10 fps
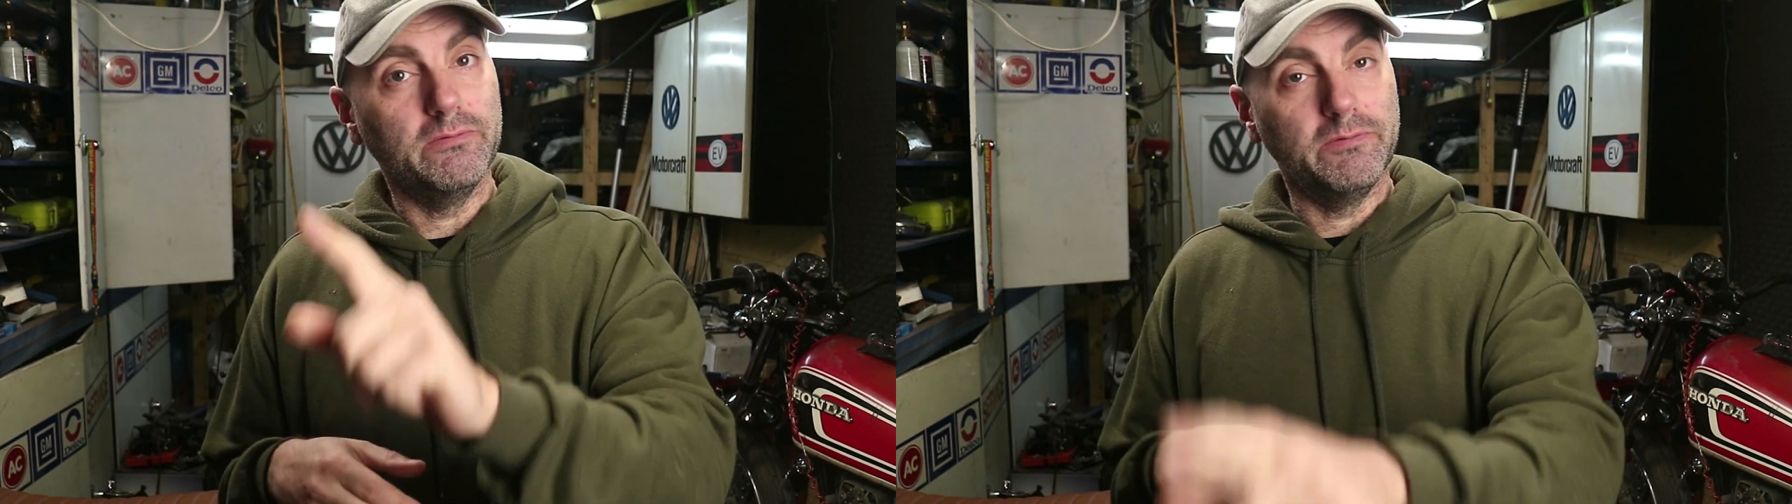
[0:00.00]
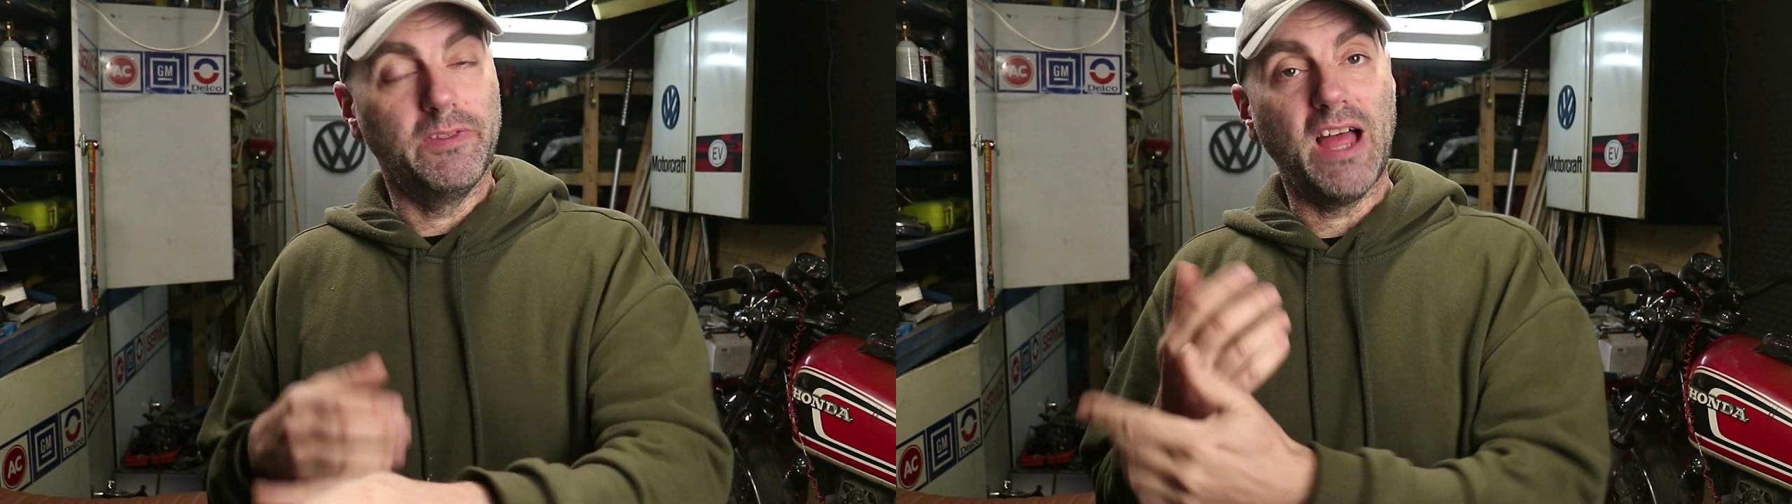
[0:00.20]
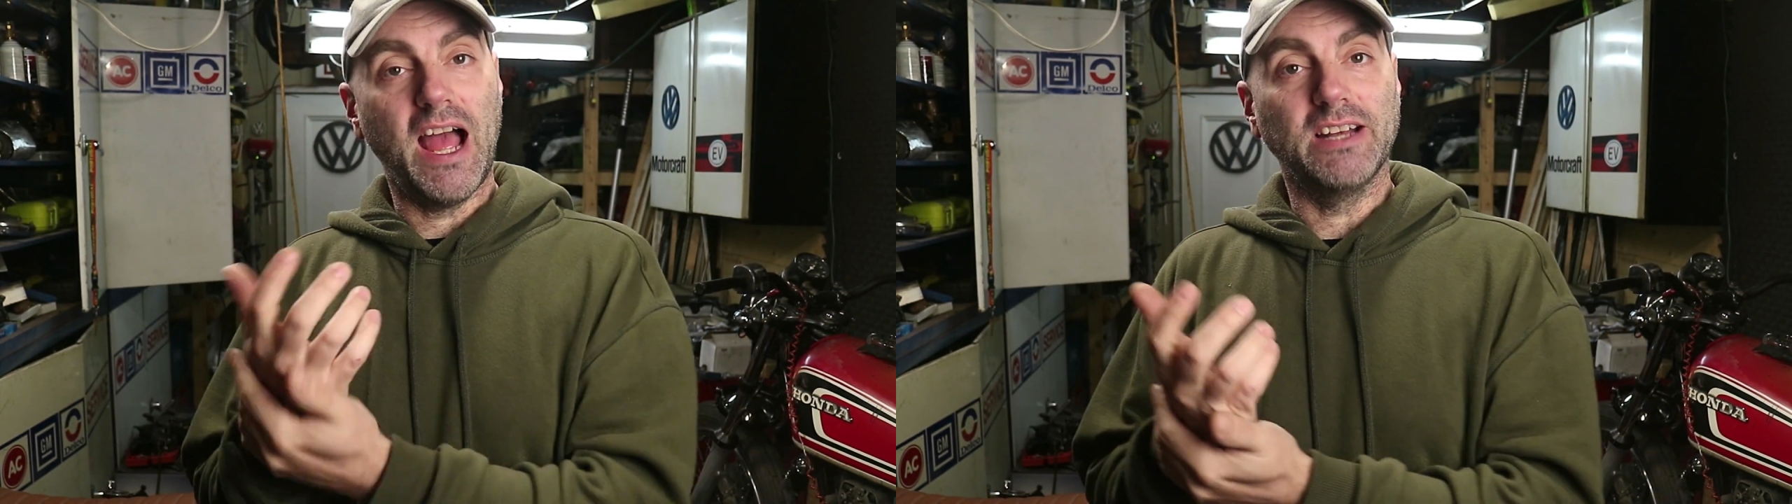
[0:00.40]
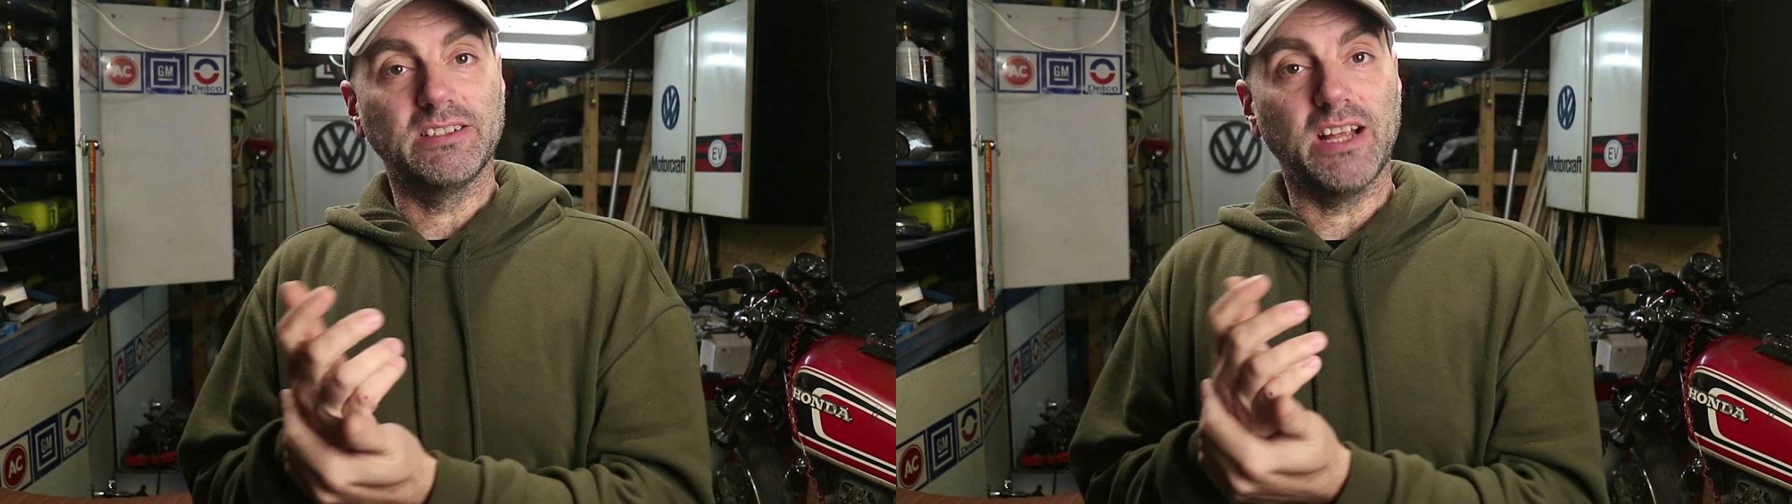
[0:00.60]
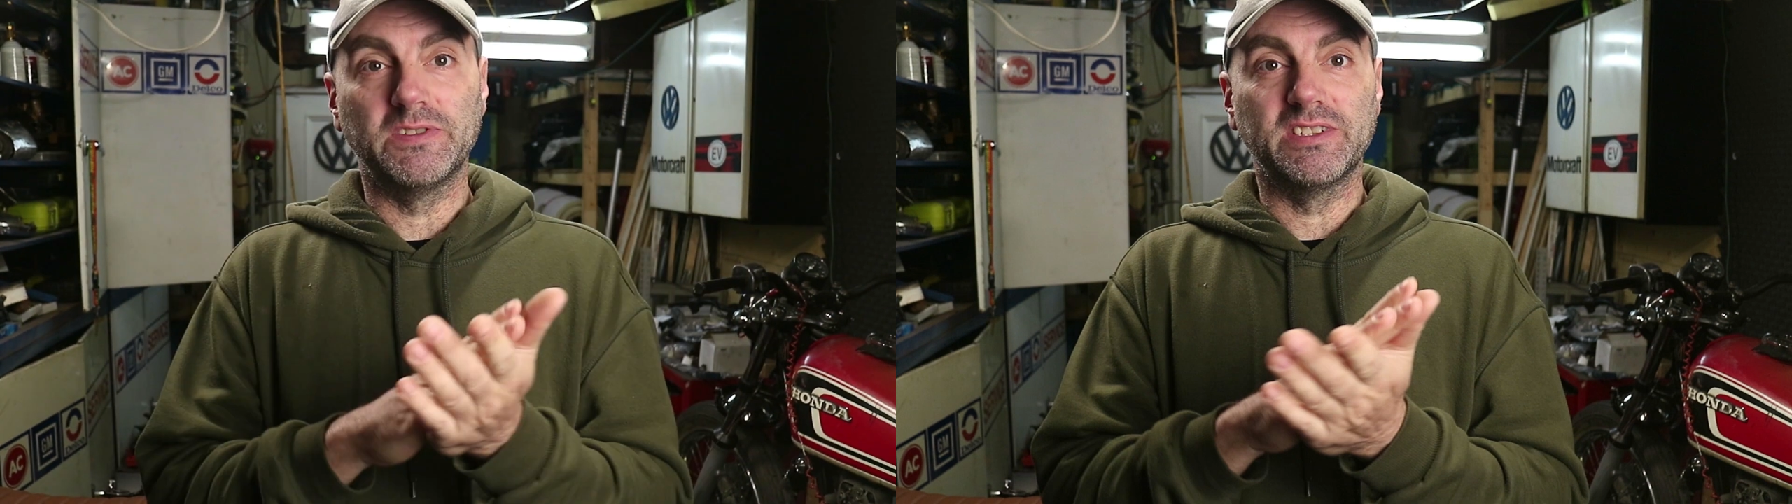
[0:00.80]

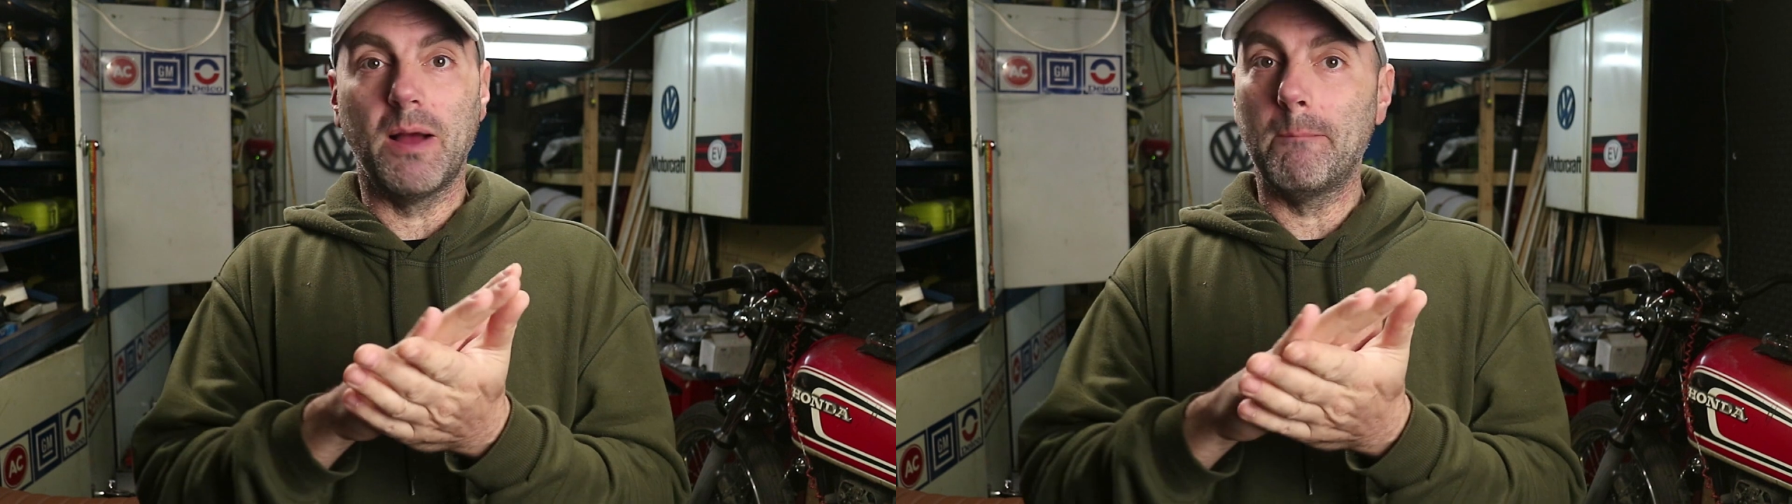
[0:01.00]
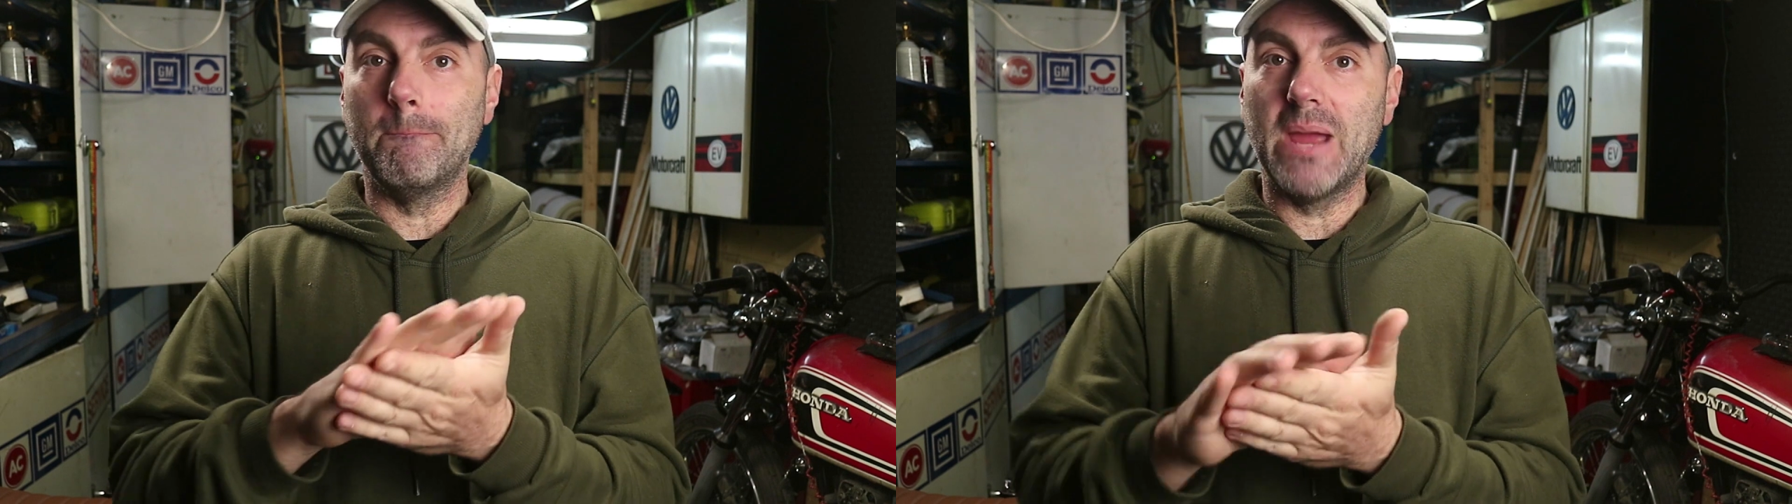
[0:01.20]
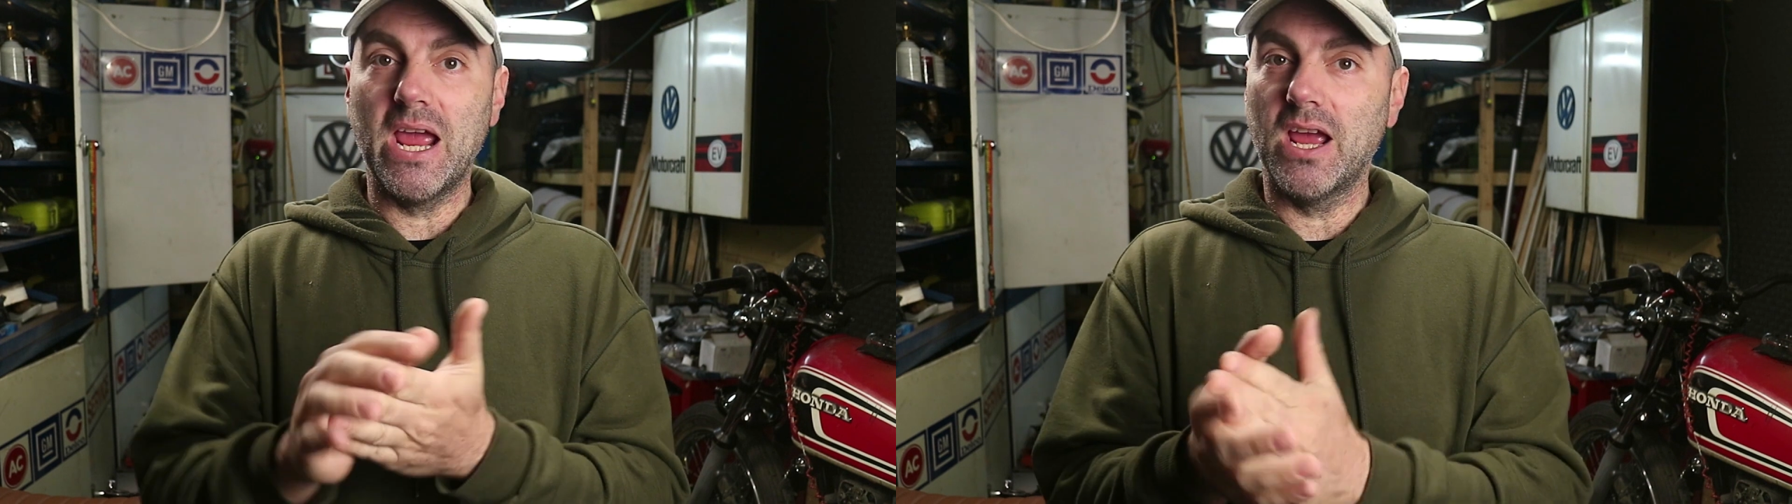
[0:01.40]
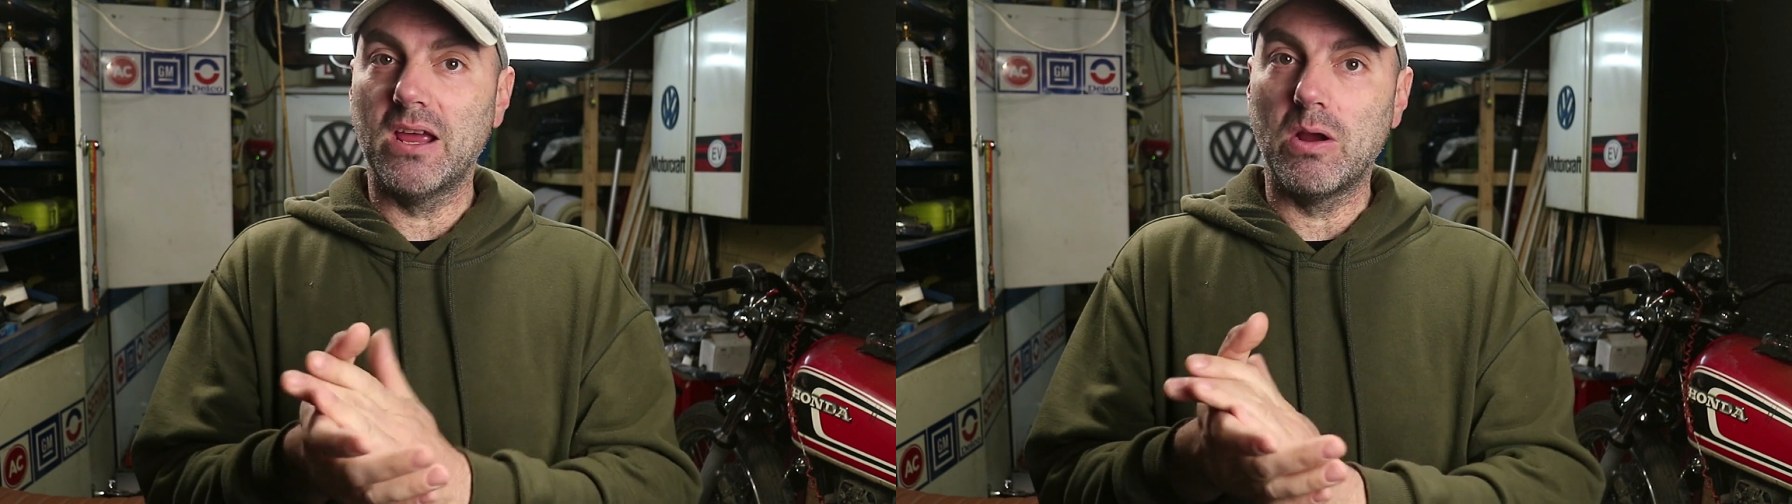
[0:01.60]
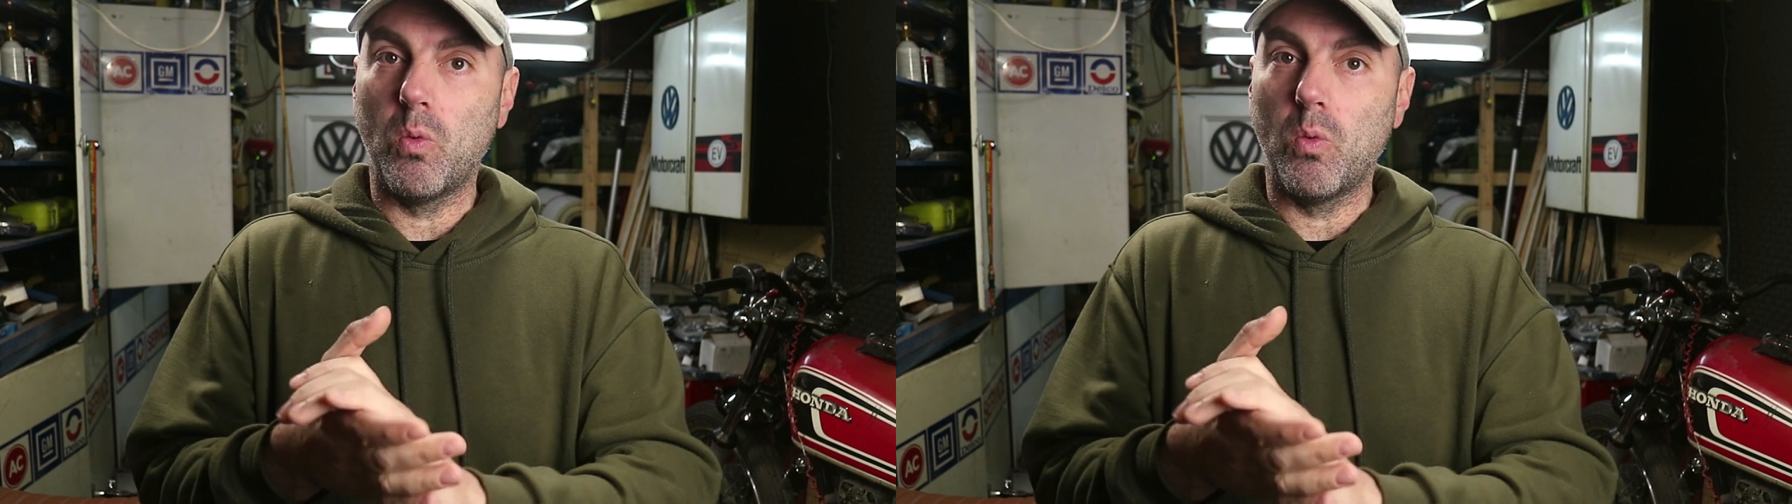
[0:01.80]
that some may